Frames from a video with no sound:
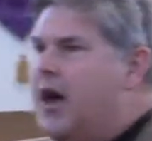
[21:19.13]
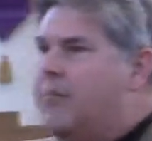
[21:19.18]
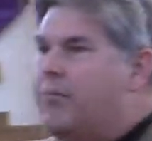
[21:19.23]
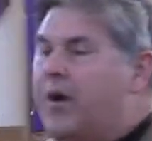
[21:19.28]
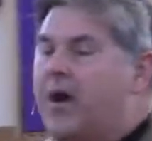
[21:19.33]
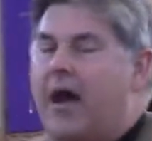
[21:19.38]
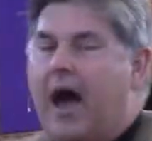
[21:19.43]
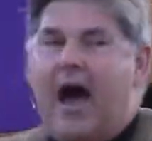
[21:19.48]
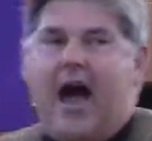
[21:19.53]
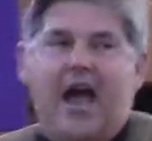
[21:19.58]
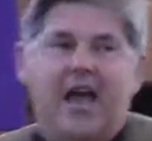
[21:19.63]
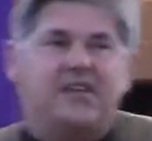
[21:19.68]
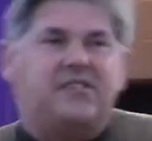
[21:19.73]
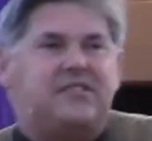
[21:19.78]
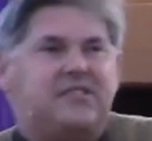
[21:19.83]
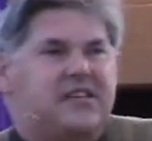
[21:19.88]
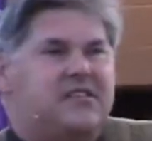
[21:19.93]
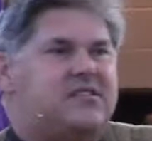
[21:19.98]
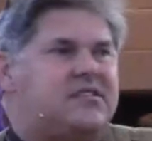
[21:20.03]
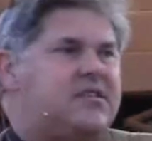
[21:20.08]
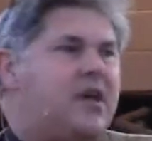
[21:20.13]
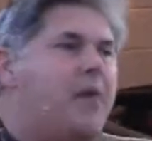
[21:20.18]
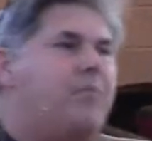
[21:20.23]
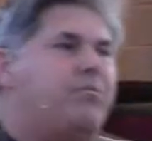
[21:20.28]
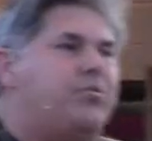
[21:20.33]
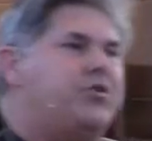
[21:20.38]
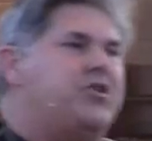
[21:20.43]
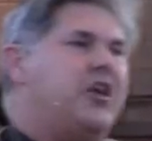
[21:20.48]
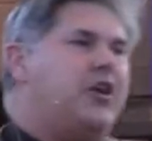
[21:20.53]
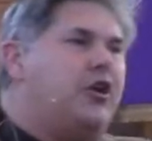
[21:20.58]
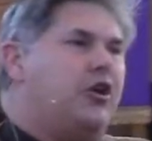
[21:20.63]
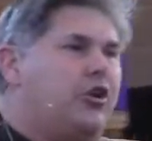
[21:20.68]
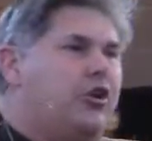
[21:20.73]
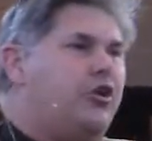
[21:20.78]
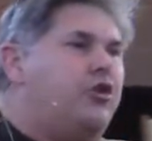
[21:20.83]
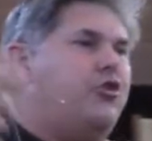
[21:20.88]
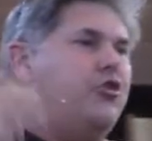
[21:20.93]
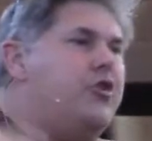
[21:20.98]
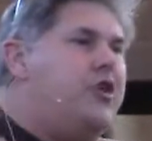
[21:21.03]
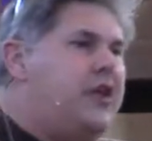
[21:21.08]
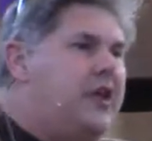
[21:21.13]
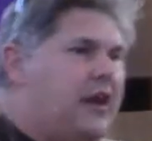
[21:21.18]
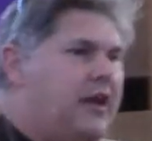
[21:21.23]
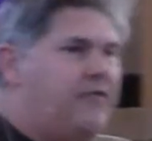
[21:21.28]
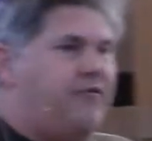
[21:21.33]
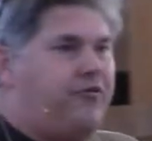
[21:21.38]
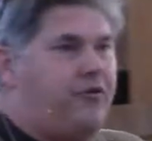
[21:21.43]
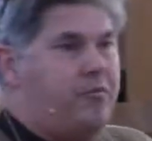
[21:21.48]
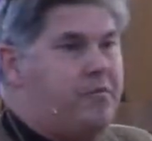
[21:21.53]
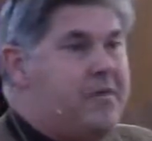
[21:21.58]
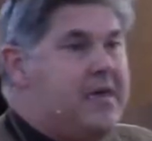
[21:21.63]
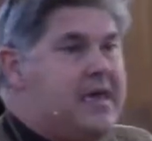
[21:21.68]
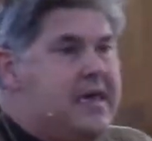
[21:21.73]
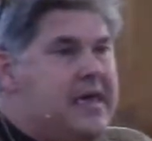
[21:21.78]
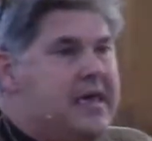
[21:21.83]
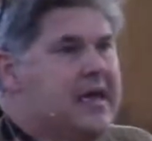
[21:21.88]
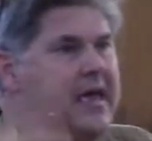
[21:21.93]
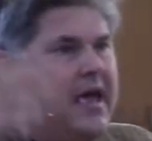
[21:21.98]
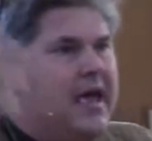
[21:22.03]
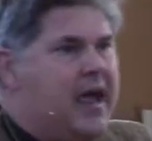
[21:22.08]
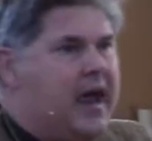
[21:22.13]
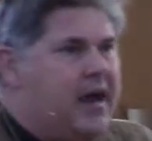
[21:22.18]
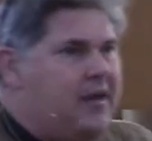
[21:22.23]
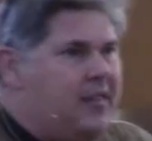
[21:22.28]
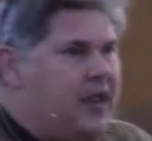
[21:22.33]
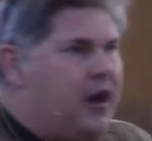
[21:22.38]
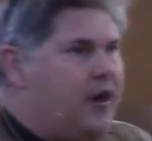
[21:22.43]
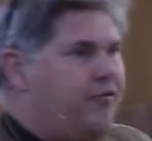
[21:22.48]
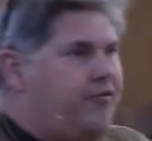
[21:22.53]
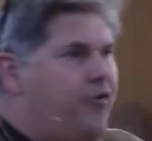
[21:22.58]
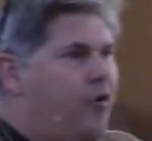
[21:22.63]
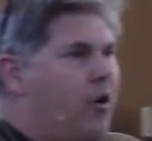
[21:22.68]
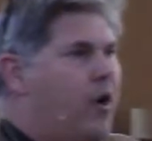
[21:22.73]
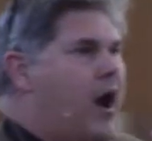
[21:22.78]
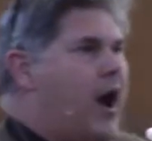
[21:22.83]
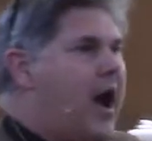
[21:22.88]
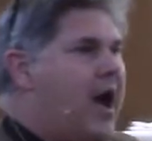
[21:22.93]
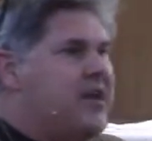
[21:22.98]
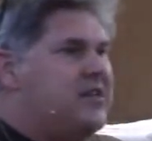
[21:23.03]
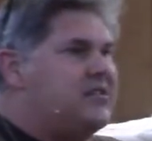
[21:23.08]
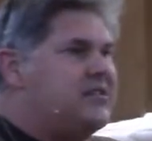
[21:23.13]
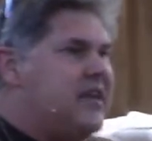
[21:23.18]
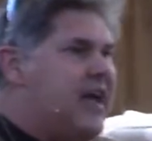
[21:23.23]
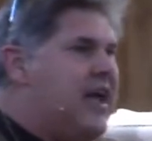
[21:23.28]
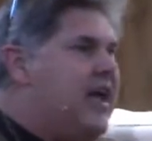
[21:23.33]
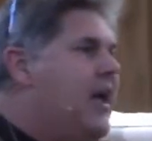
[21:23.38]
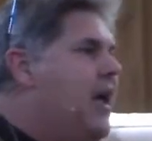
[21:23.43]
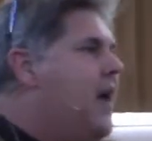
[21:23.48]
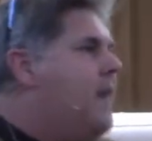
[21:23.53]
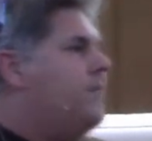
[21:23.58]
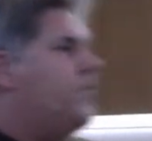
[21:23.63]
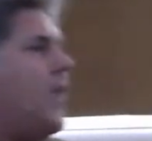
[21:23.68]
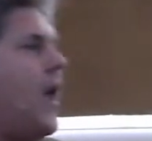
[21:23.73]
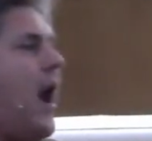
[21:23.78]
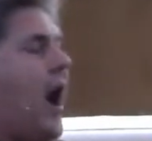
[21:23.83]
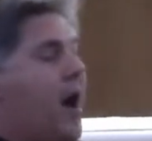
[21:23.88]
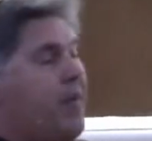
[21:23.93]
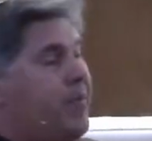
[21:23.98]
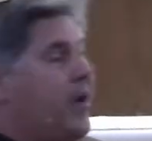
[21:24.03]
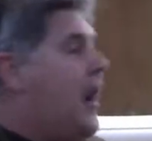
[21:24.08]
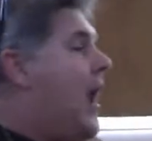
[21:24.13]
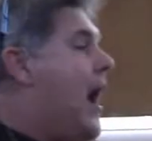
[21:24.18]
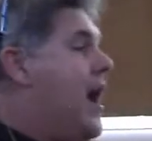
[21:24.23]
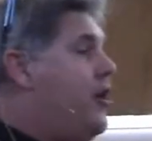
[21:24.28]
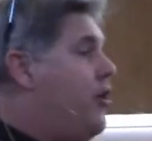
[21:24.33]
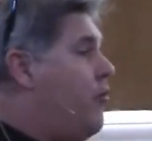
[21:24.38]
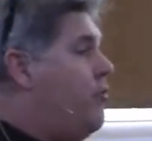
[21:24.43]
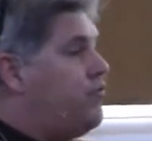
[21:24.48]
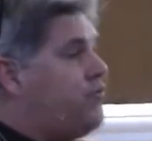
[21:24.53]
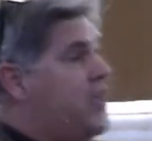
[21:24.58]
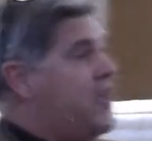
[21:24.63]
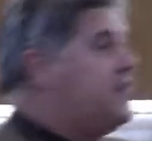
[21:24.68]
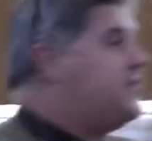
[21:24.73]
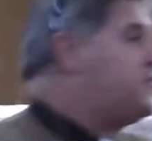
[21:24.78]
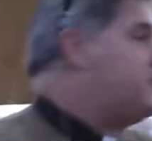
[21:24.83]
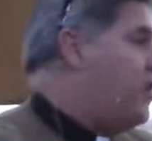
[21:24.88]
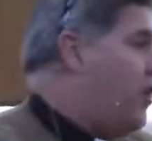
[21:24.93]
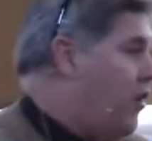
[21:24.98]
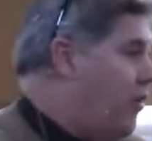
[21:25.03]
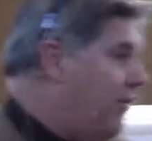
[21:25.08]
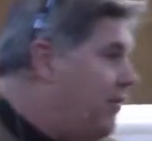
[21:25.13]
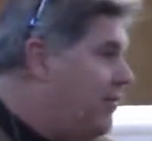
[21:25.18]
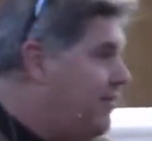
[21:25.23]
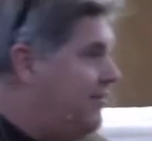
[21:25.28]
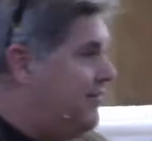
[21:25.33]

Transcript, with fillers: but I see some particular good in it for me, and therefore I say, but I don't think so.